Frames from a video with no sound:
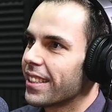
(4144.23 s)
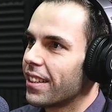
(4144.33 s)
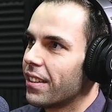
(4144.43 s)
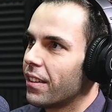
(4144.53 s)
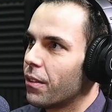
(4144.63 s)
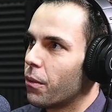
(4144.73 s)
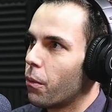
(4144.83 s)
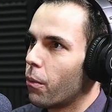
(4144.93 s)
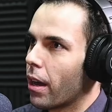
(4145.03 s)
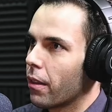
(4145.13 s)
So
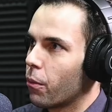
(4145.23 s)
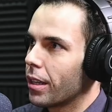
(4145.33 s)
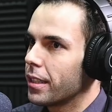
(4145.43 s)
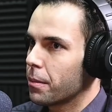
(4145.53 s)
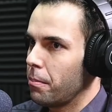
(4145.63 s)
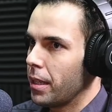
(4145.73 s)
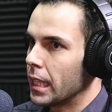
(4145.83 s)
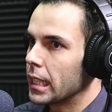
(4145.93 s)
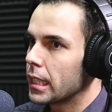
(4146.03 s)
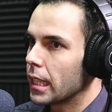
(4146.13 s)
what this
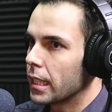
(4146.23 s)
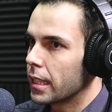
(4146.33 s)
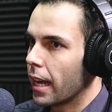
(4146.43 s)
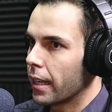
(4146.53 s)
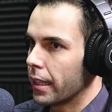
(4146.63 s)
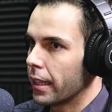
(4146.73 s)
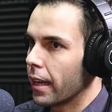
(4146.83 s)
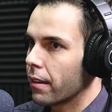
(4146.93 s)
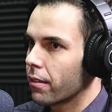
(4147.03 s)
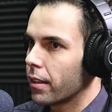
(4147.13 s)
means is that in
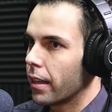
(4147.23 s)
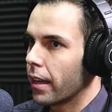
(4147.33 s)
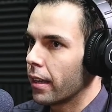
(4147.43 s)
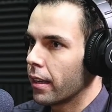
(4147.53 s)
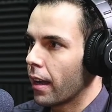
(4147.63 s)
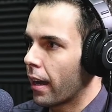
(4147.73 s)
the end of the day,